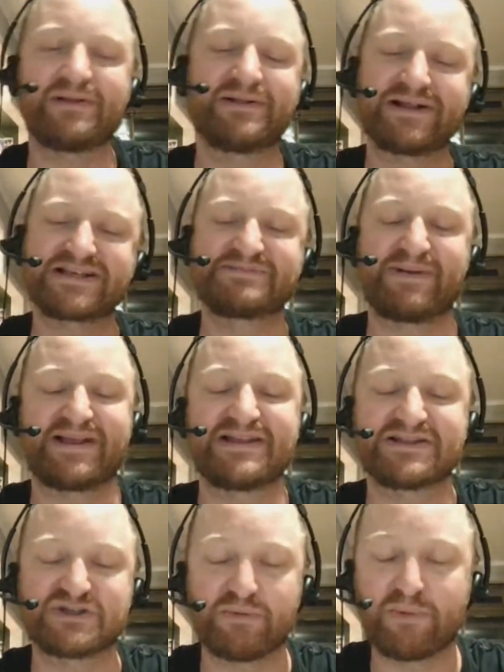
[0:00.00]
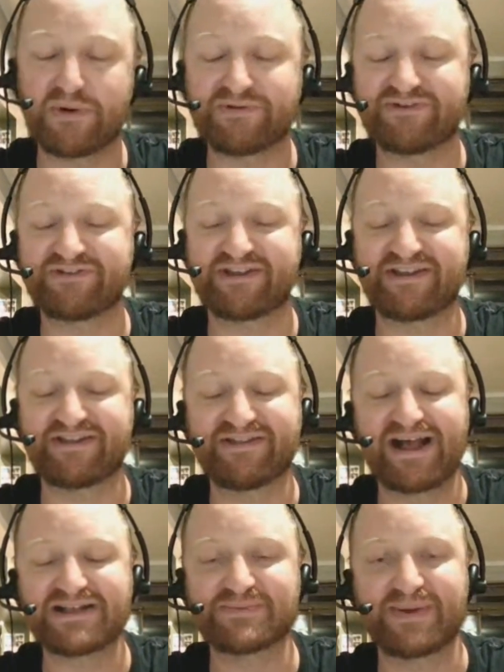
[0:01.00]
expecting the 2 points as I did
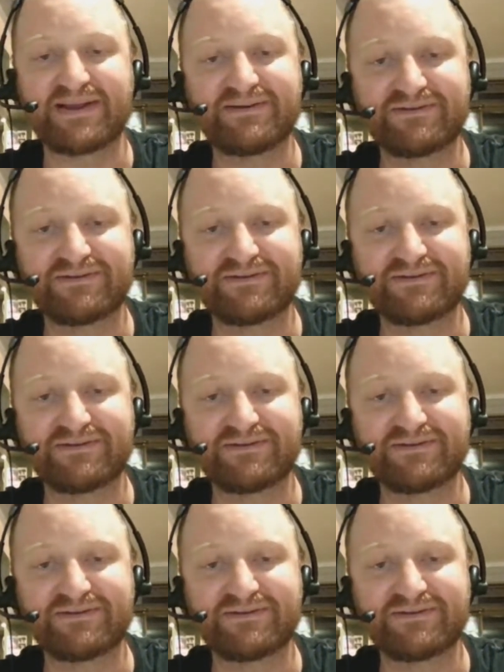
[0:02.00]
last week.